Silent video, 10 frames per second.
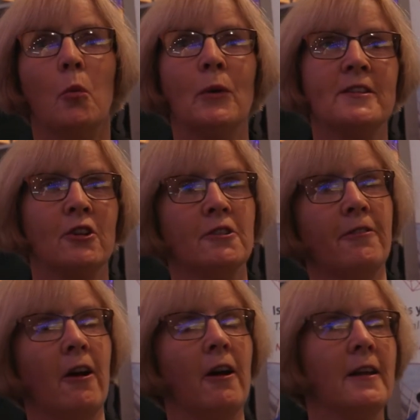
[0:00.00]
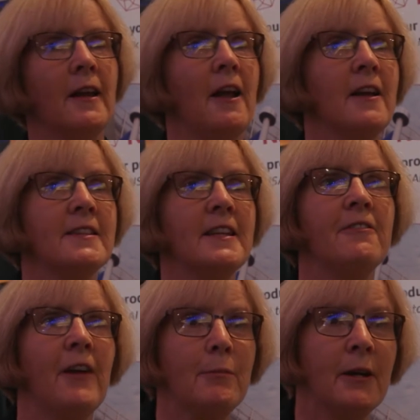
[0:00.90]
We certify uh, steel
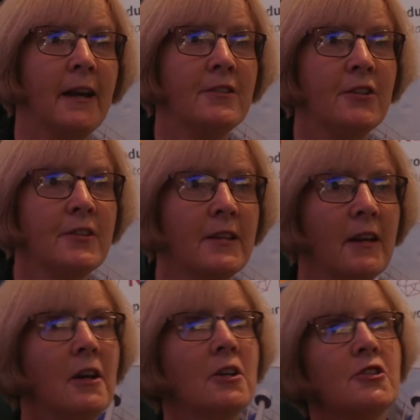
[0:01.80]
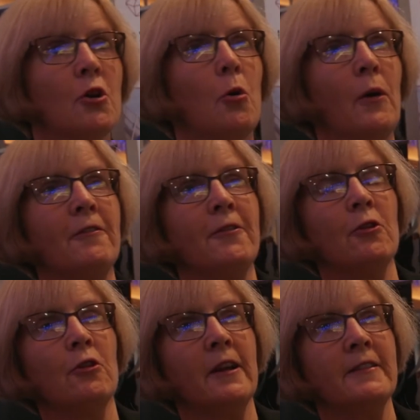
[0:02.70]
fabricators. So if
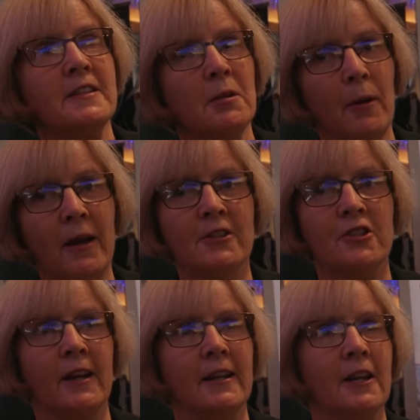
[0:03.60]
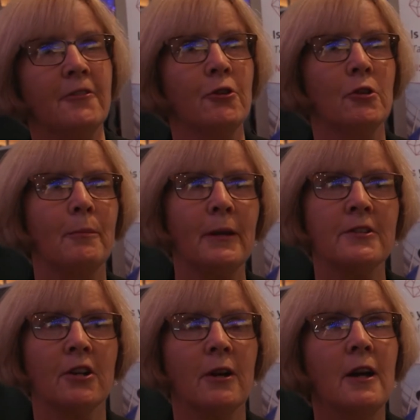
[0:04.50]
you're in the supply chain and if you're a
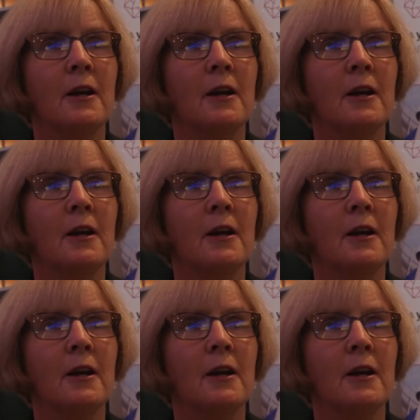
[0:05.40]
builder,